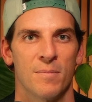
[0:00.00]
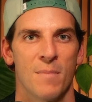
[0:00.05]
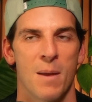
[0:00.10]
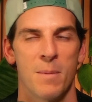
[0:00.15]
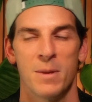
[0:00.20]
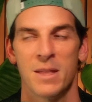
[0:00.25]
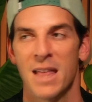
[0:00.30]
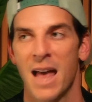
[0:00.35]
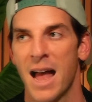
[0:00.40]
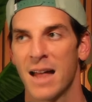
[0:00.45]

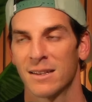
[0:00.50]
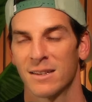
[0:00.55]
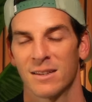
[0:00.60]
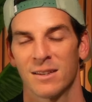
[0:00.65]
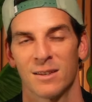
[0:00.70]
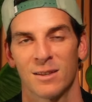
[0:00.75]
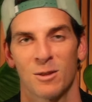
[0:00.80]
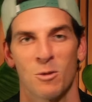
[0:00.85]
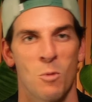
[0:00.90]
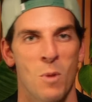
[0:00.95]
Maybe
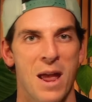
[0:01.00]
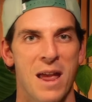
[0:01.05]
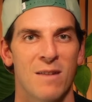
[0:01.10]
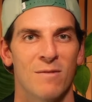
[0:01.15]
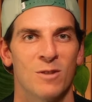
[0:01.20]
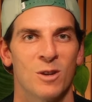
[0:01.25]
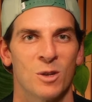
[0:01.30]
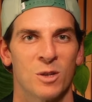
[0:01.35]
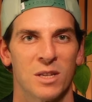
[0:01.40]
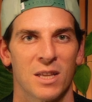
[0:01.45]
that's the
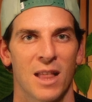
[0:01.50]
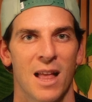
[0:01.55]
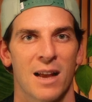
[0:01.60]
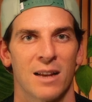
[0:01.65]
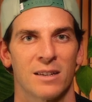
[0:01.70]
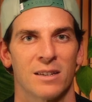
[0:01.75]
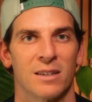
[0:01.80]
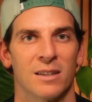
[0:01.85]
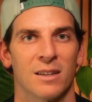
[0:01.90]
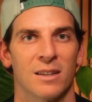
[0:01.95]
wave to
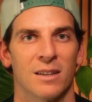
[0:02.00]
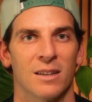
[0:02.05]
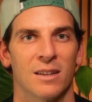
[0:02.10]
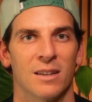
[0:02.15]
select.